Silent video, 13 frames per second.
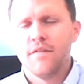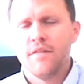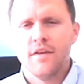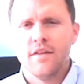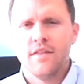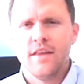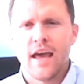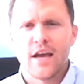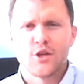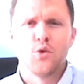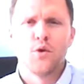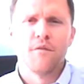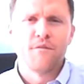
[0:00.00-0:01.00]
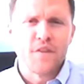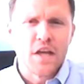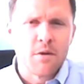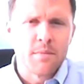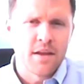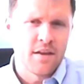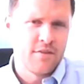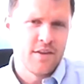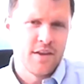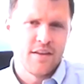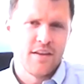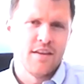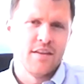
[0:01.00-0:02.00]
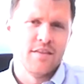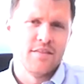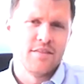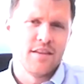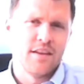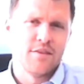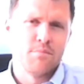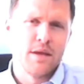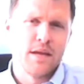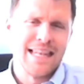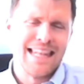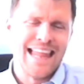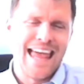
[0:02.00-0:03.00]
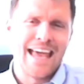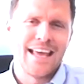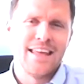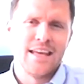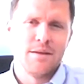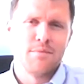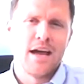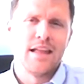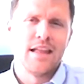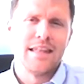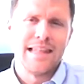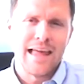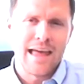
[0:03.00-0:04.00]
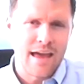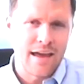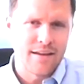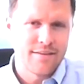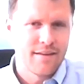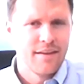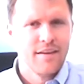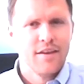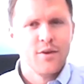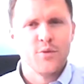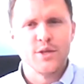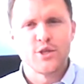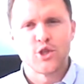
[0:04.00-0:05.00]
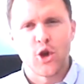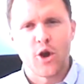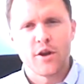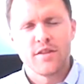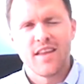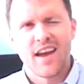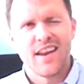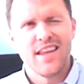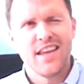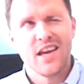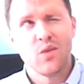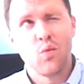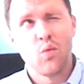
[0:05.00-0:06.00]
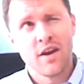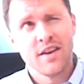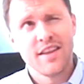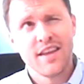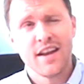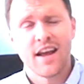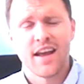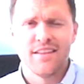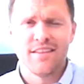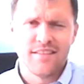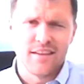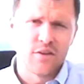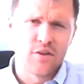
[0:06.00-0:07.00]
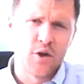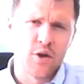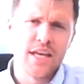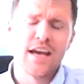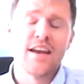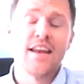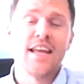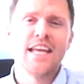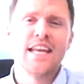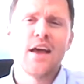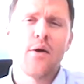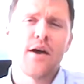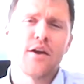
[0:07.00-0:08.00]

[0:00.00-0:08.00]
the actual filming of it has been lagging by a lot. We started that. He had 1 kid. I had 0. He